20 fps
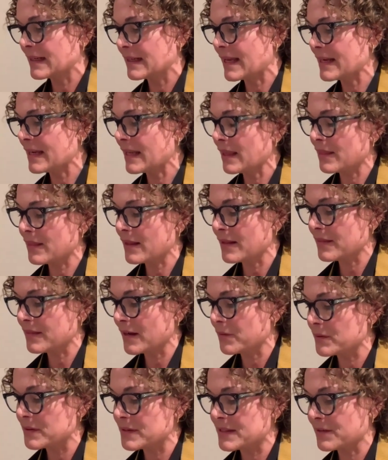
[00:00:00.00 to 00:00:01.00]
And he thought
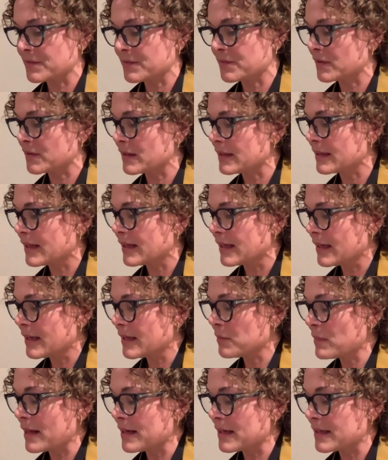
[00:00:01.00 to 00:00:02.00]
they were different.
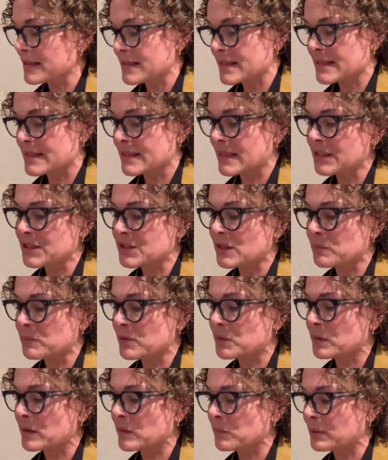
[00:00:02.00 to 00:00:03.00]
He made a distinction
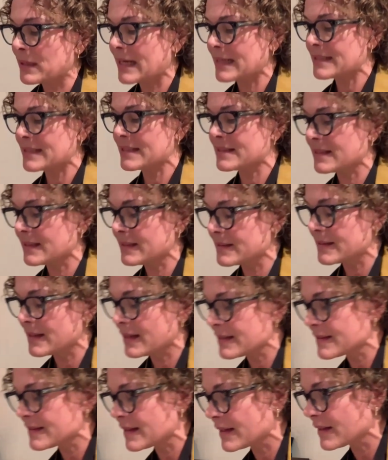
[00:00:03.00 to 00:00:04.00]
between practicing
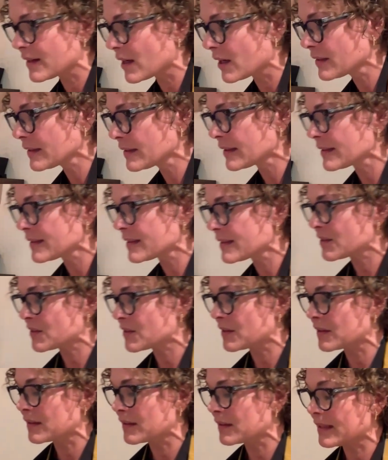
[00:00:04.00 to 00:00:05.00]
zazen
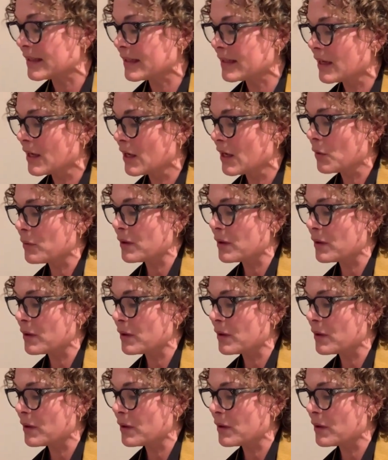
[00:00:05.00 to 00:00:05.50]
unconditionally